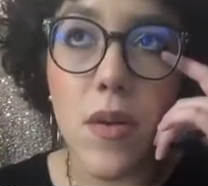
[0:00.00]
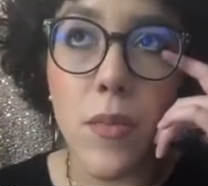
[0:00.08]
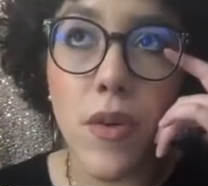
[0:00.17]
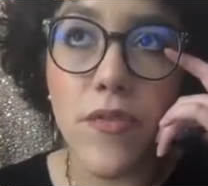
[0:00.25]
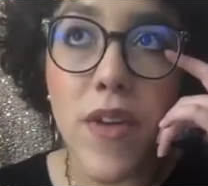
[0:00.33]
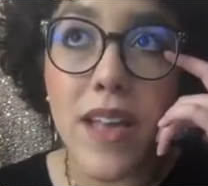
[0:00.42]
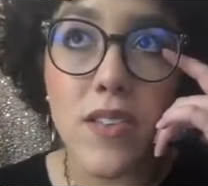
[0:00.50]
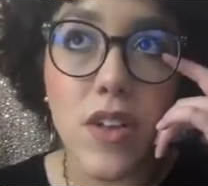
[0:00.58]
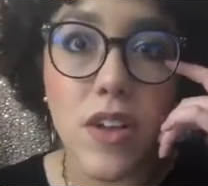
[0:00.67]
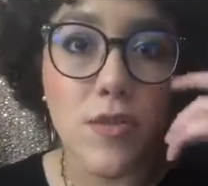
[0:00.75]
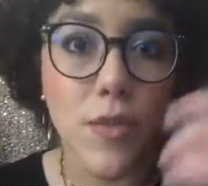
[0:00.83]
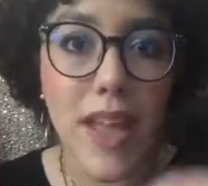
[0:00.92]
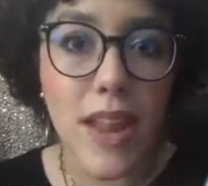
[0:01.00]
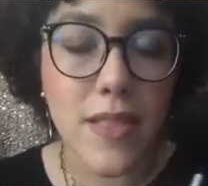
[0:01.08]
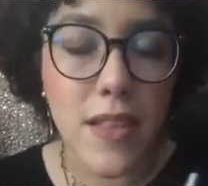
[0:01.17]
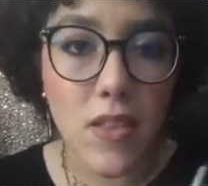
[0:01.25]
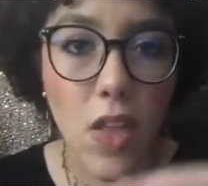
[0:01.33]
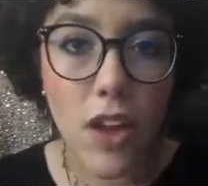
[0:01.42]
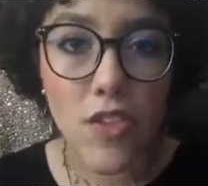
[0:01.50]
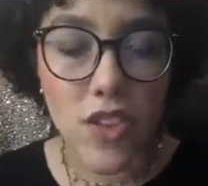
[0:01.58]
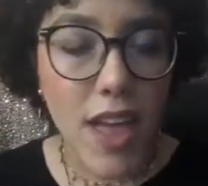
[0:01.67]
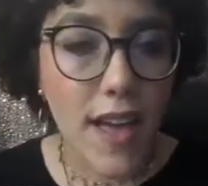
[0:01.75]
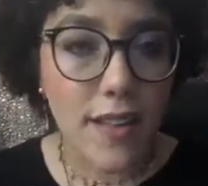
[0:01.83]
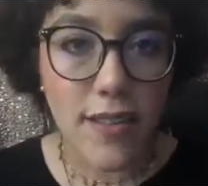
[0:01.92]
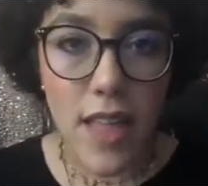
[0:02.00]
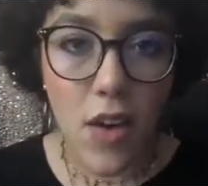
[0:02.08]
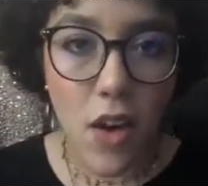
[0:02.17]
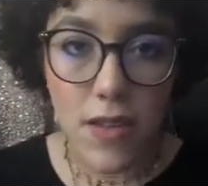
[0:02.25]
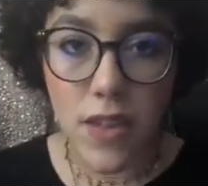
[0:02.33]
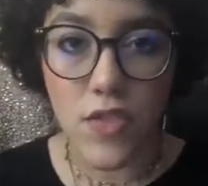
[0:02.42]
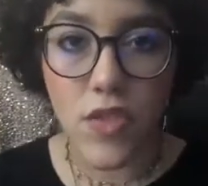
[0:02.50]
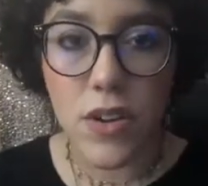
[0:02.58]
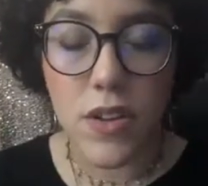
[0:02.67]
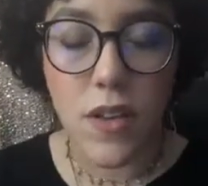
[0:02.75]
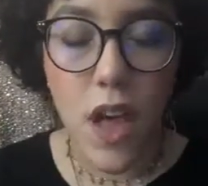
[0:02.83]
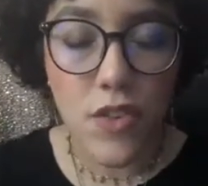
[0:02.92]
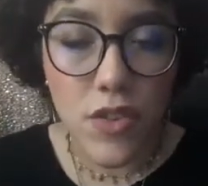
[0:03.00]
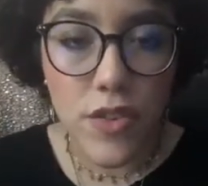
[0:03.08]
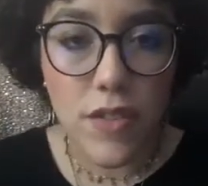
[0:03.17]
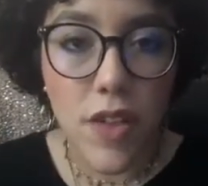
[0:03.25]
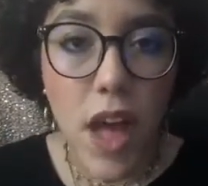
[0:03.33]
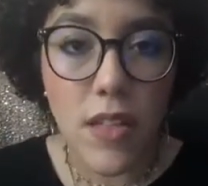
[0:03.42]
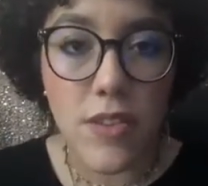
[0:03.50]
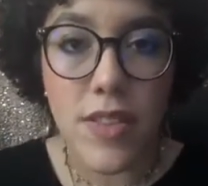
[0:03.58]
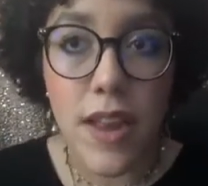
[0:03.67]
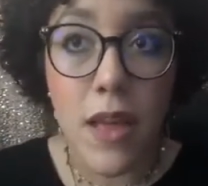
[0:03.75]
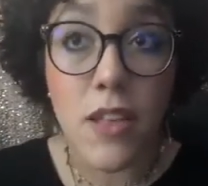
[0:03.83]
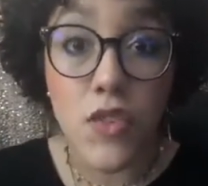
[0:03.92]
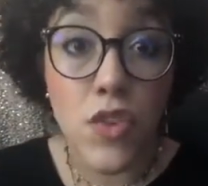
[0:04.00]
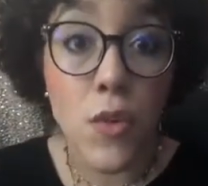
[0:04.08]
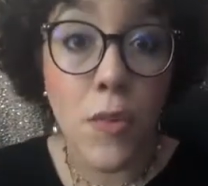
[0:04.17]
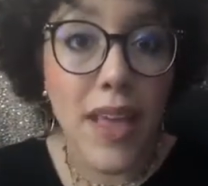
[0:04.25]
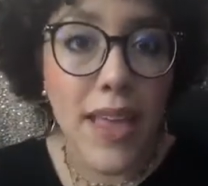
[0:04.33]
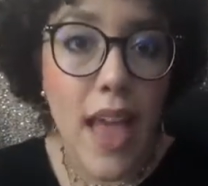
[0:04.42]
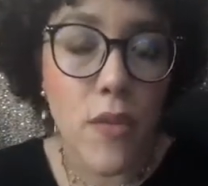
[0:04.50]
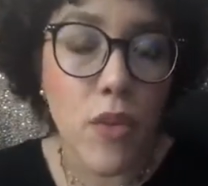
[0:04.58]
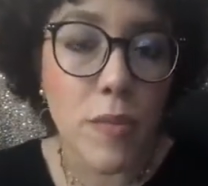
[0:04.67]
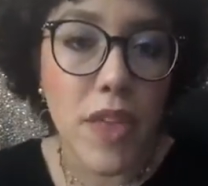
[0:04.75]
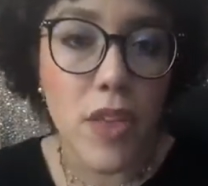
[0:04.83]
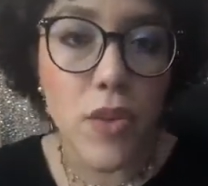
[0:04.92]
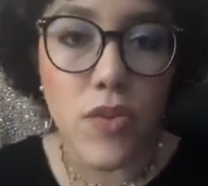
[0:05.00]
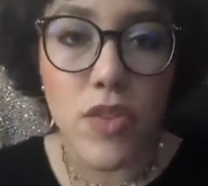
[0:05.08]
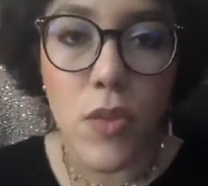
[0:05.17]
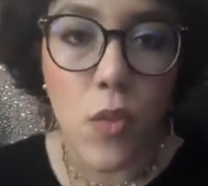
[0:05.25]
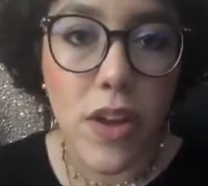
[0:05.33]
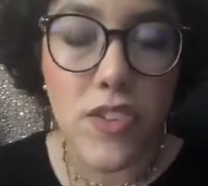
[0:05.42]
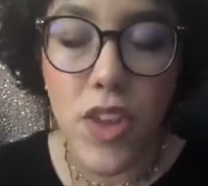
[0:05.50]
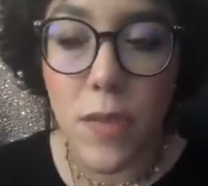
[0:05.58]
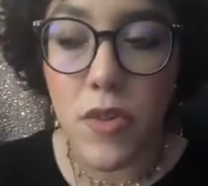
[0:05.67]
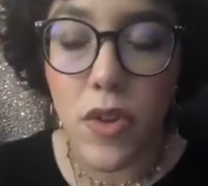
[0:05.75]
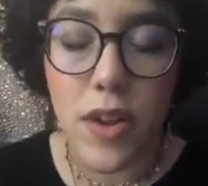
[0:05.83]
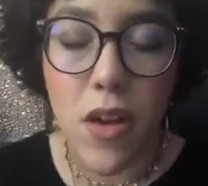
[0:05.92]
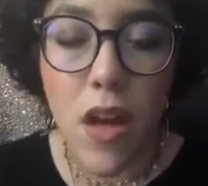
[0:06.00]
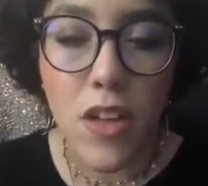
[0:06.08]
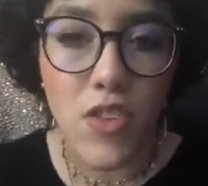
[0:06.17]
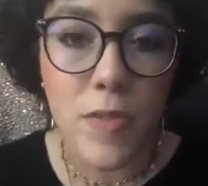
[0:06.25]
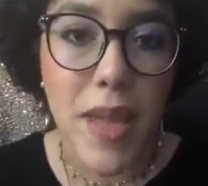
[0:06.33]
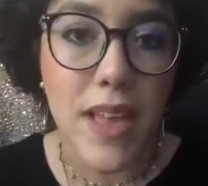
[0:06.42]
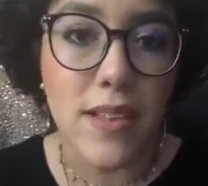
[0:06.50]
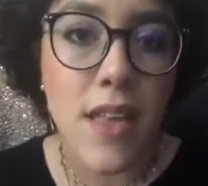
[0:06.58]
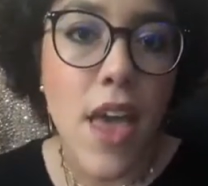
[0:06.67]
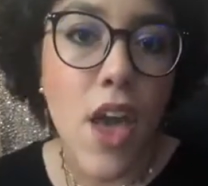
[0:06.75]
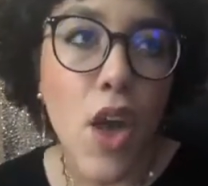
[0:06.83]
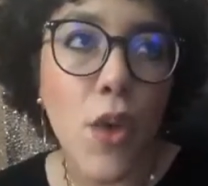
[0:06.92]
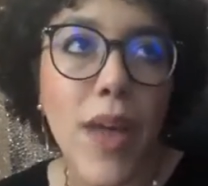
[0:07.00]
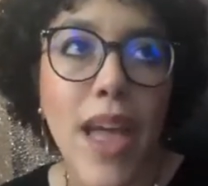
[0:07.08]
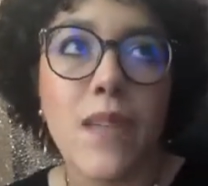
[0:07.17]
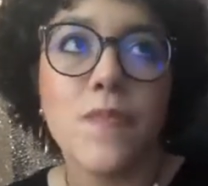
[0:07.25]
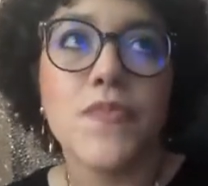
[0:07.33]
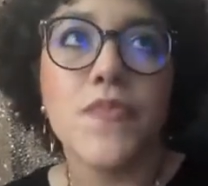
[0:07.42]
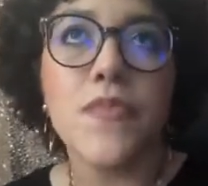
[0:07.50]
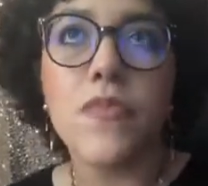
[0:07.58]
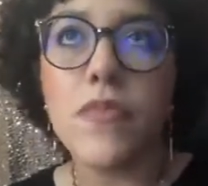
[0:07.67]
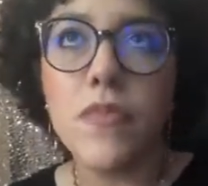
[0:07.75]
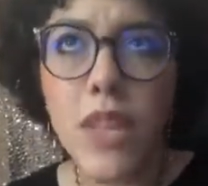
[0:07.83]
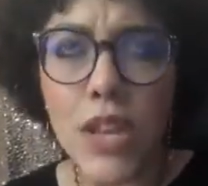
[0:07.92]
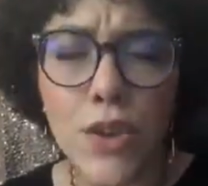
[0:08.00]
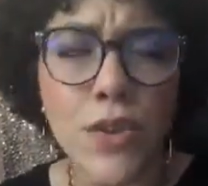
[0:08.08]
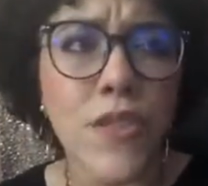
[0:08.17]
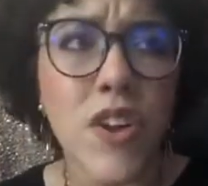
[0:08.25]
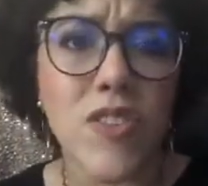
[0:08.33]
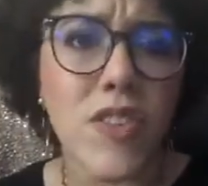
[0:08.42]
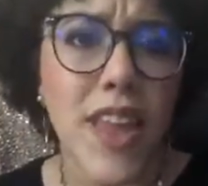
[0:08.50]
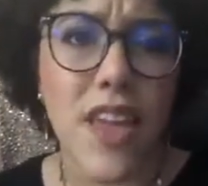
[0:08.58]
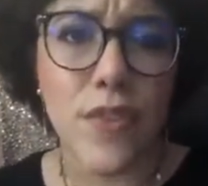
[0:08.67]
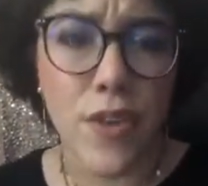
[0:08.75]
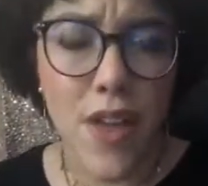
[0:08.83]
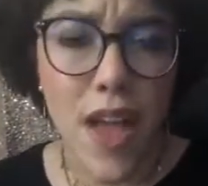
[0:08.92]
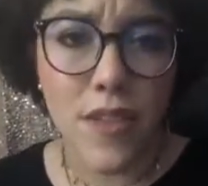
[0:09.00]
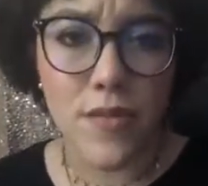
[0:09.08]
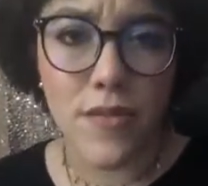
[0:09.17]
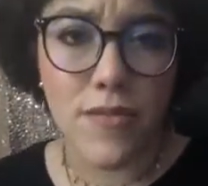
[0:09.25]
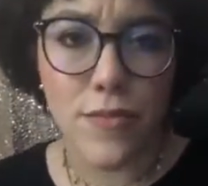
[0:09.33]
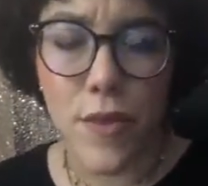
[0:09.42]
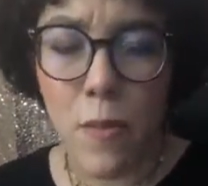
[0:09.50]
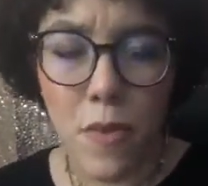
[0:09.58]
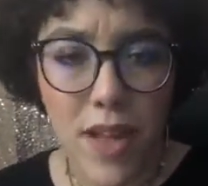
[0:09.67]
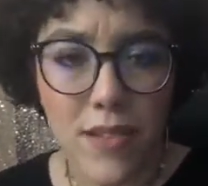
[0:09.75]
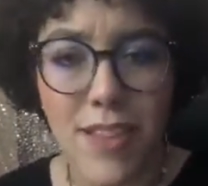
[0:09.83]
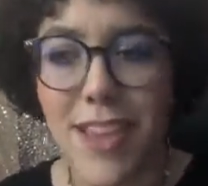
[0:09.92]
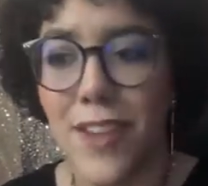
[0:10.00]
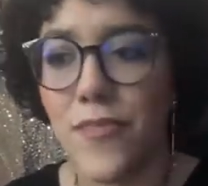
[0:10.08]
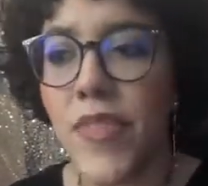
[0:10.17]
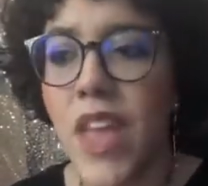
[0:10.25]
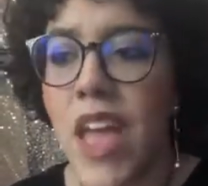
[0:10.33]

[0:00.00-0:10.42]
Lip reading: Professors writing these large texts that cost hundreds of dollars that I assume, again, would be used in workshops or in college space, right? University, if you're not from around here.